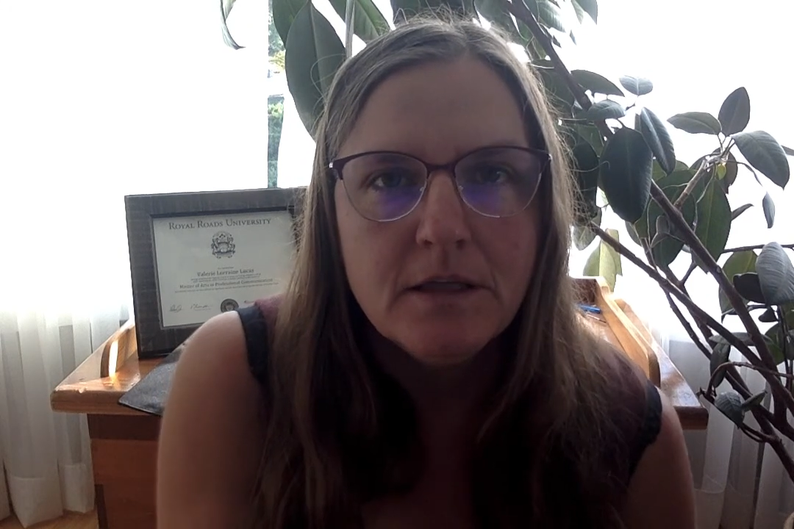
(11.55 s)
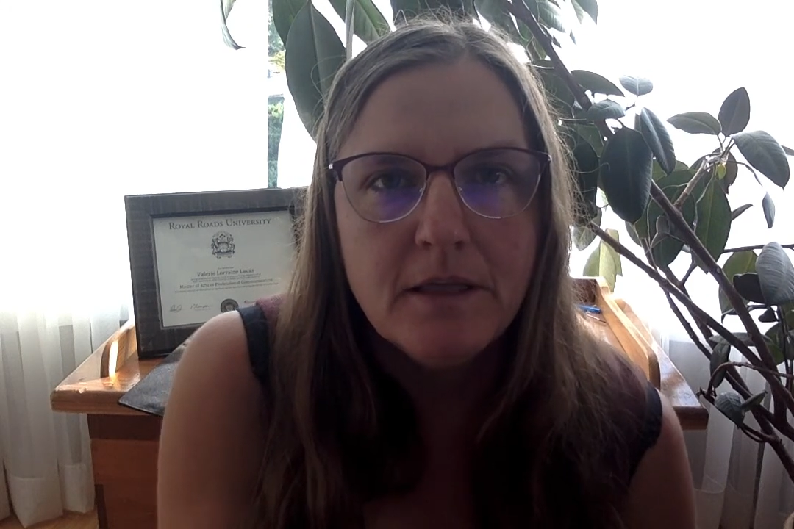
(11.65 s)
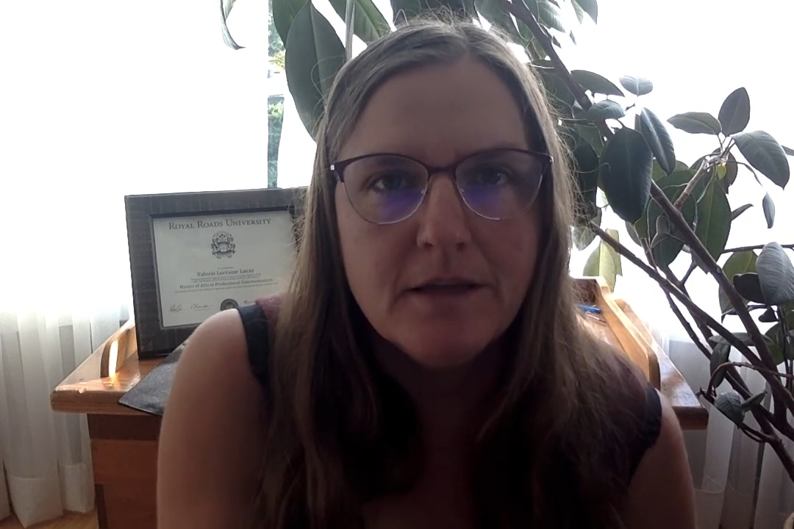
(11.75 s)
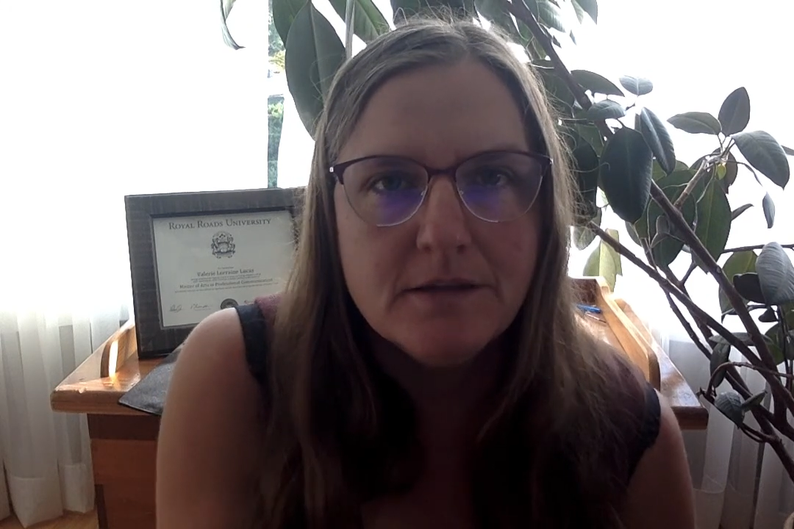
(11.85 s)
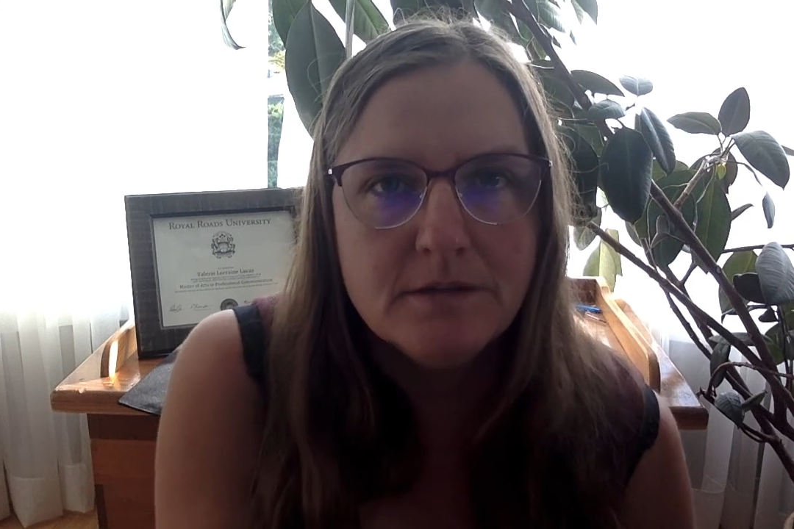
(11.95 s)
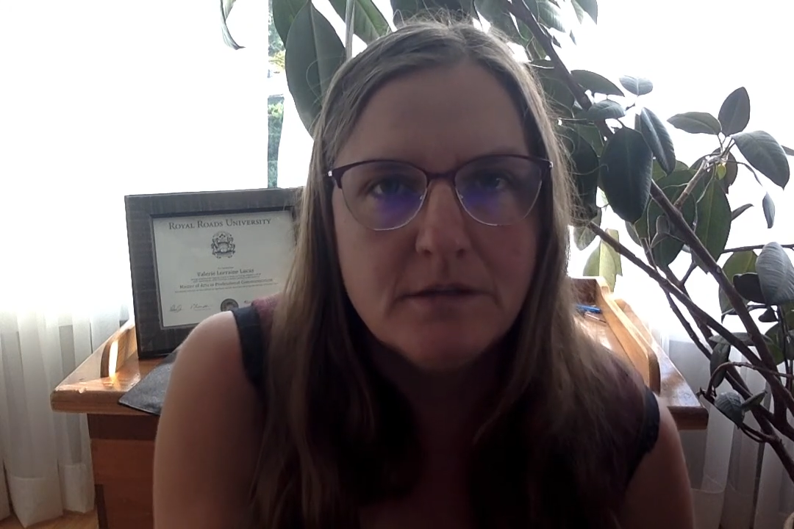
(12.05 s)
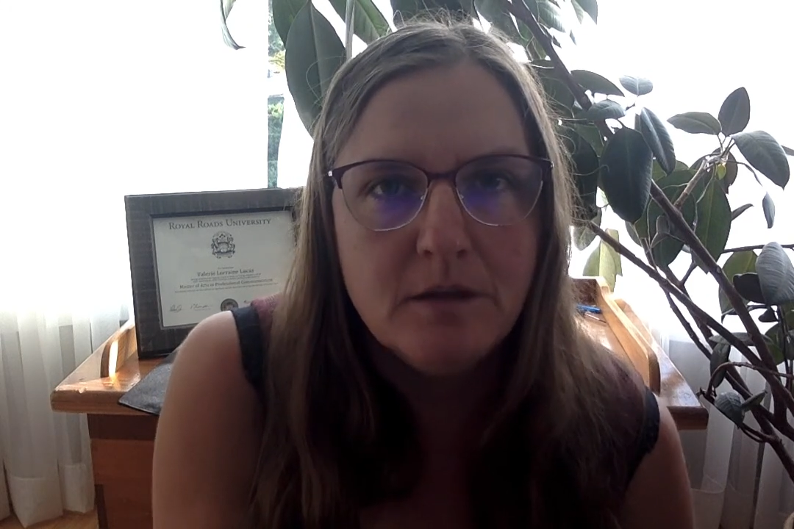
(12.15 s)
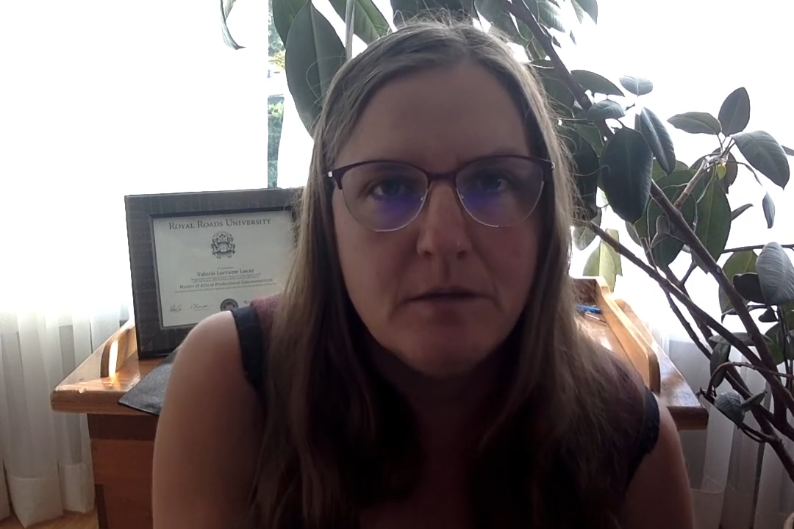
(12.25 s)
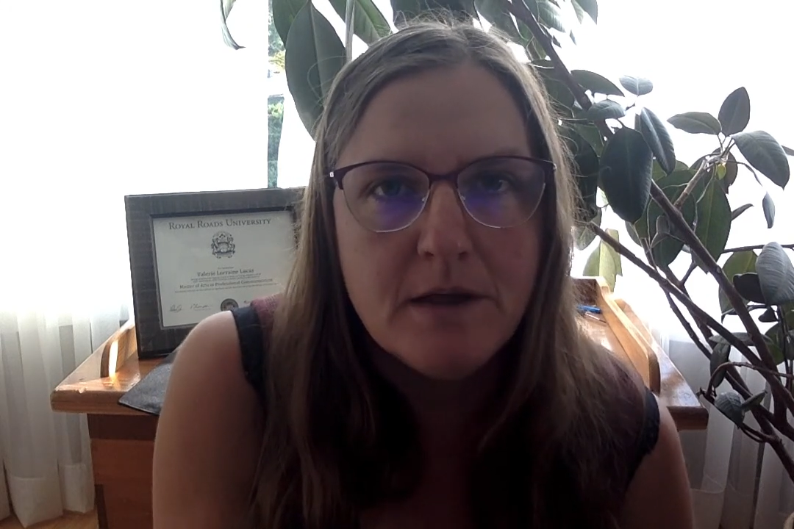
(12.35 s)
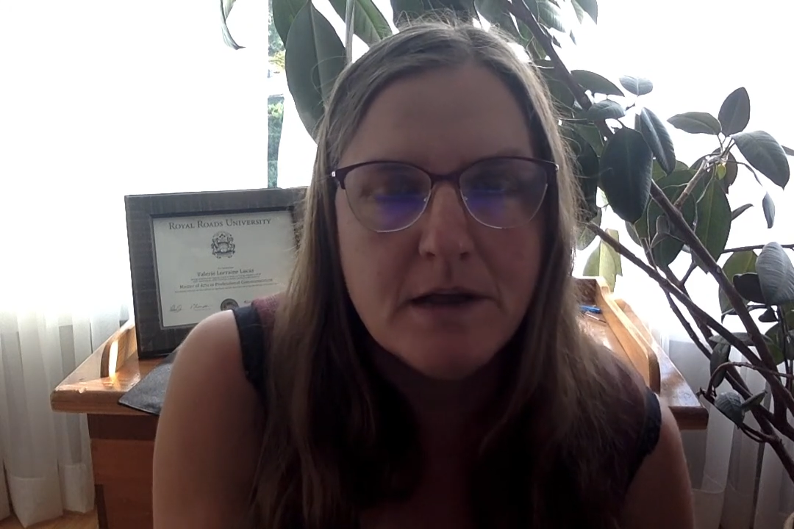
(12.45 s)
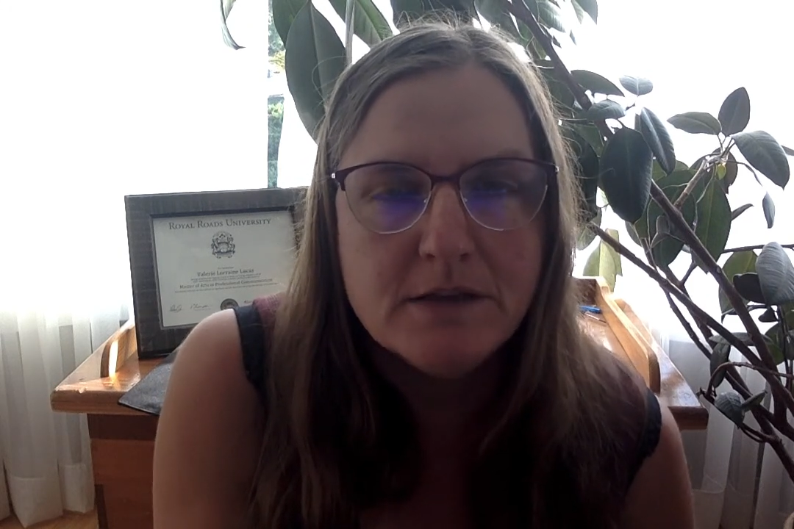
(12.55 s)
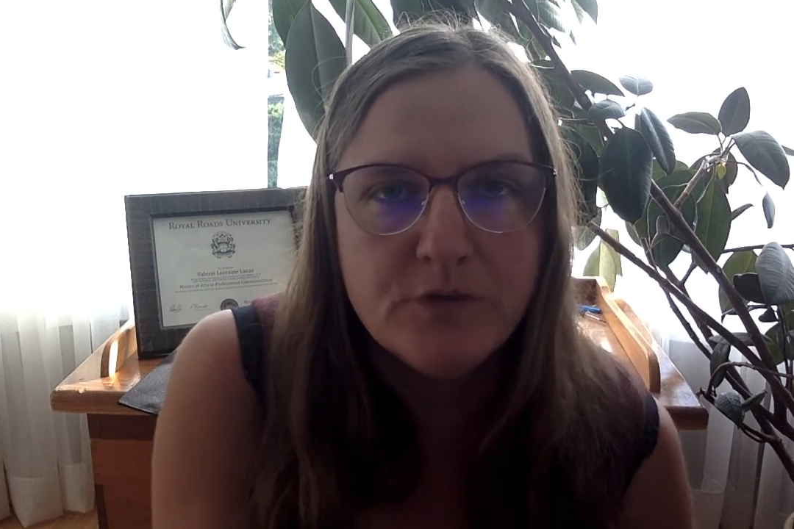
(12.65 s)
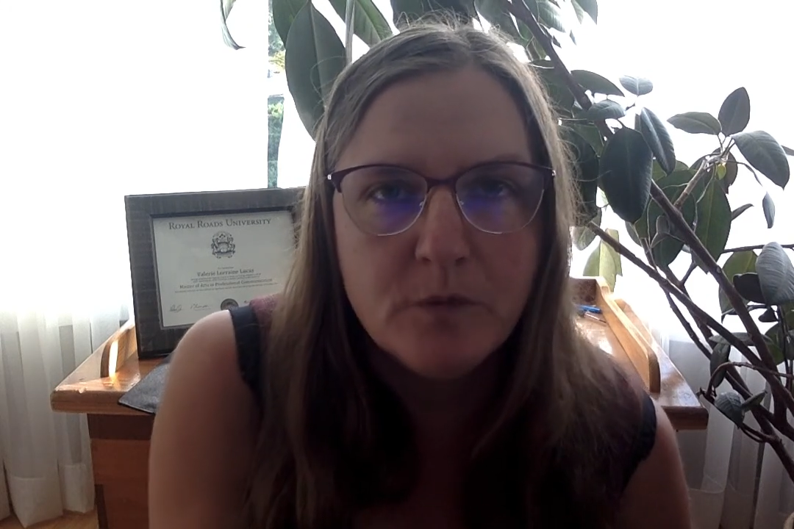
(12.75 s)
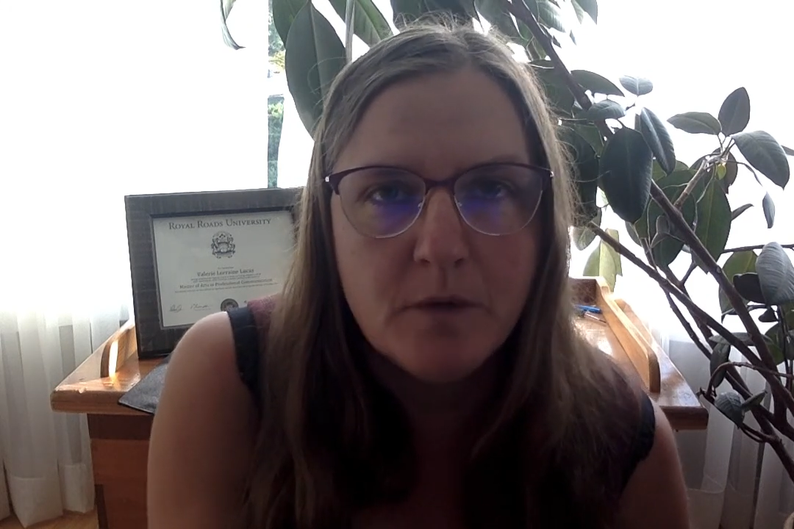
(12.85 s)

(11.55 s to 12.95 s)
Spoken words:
that the readings for